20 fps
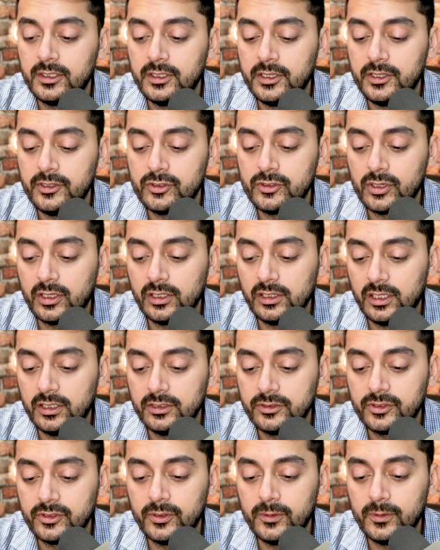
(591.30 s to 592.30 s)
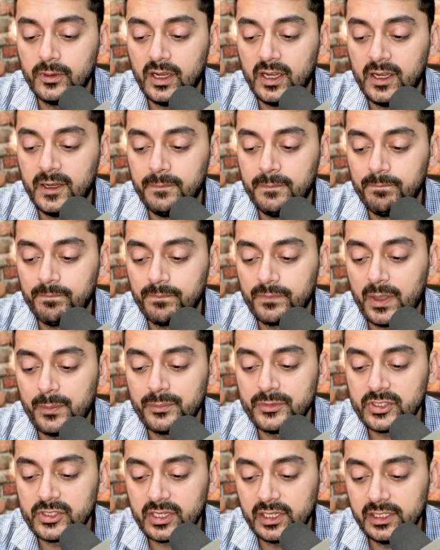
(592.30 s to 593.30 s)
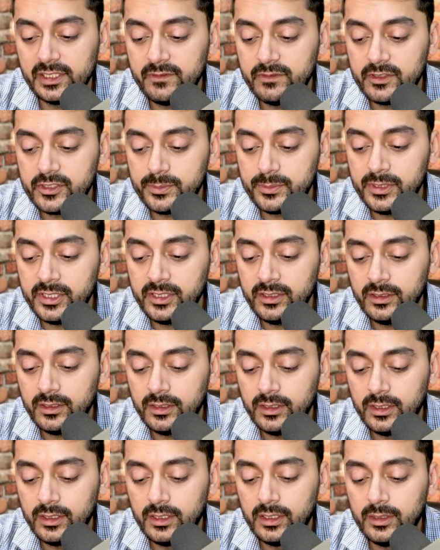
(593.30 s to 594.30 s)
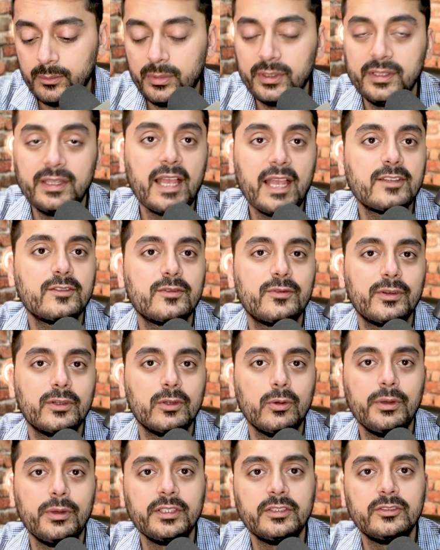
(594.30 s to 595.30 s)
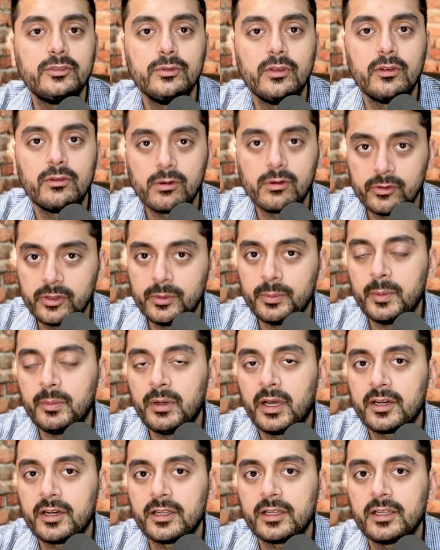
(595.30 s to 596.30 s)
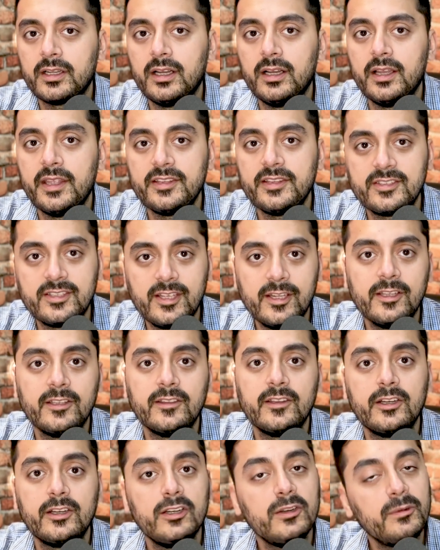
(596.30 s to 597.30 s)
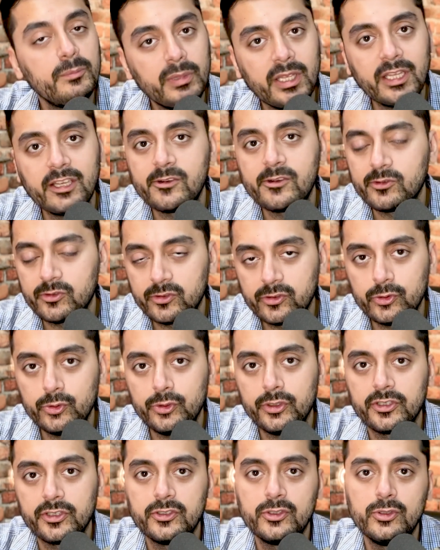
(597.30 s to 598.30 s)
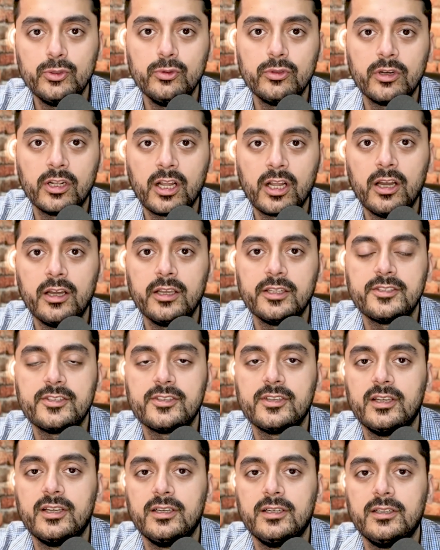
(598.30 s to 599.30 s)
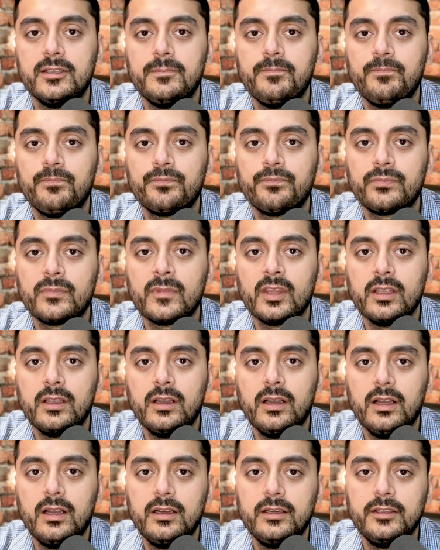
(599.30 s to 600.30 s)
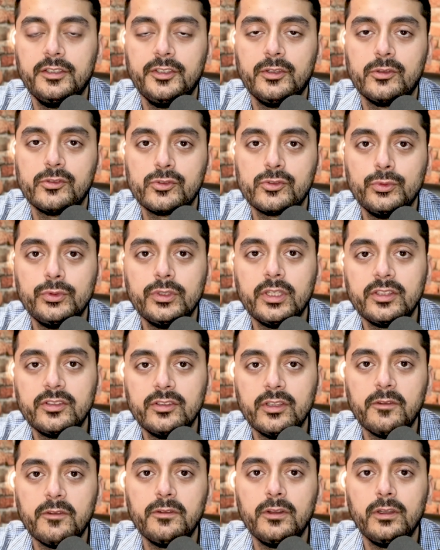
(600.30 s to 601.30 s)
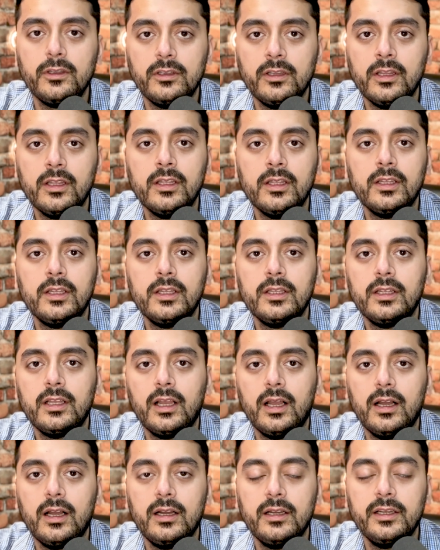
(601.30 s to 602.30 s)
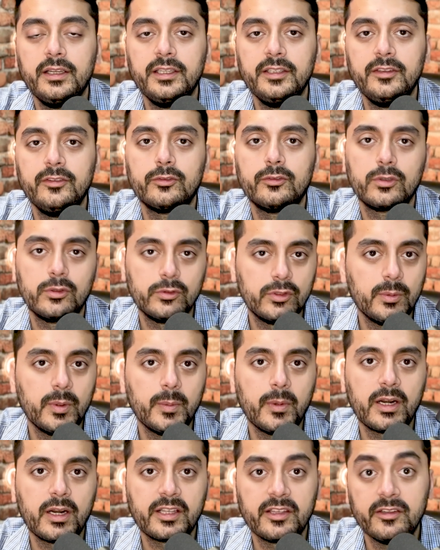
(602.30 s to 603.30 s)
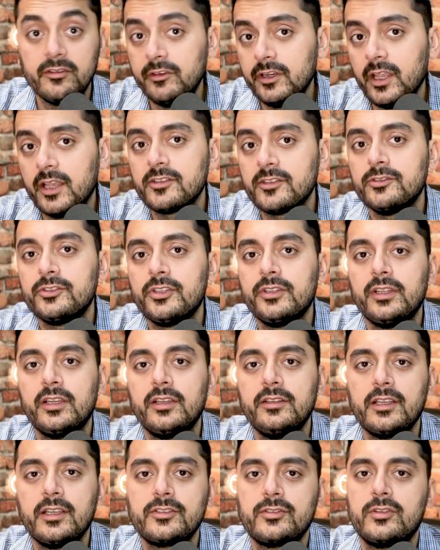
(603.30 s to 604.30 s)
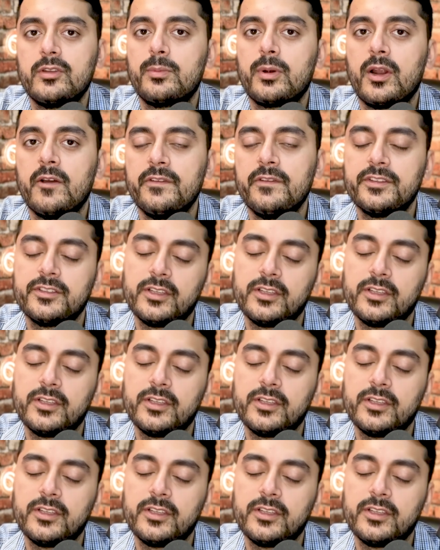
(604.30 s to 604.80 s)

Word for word: inshallah. So I'm just going to leave this be. But that's for going to the Rawdah Mubarak and sitting there, being able to do your 2 rakat, sunnat nafal in Rawdah Mubarak in Riyaz al-Jannah next to the Prophet